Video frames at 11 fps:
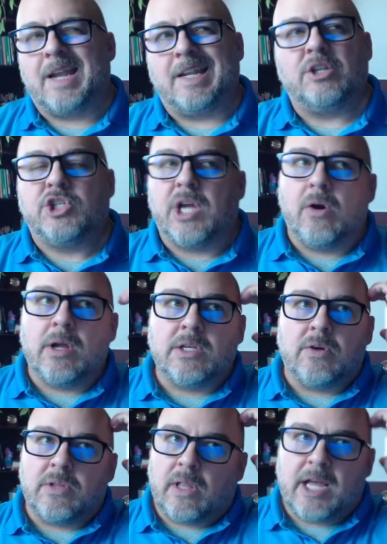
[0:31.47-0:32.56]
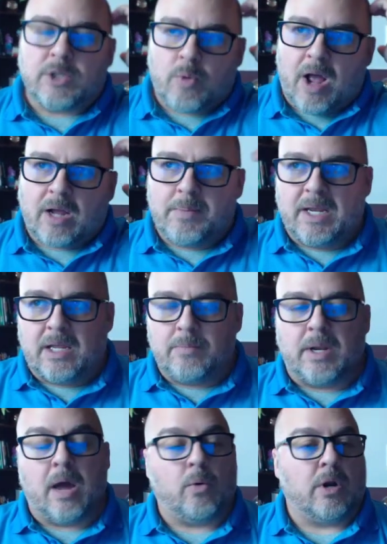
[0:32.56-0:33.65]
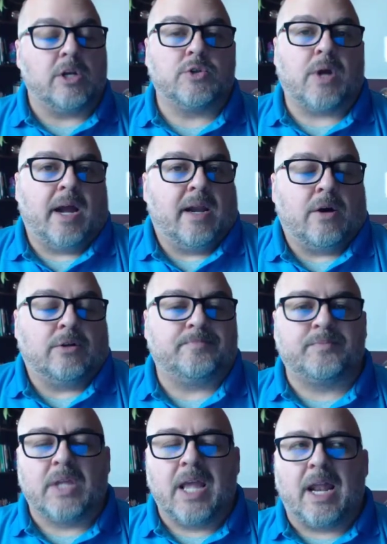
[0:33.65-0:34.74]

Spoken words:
I did share it during the last ROC meeting, but now we're going to try it out.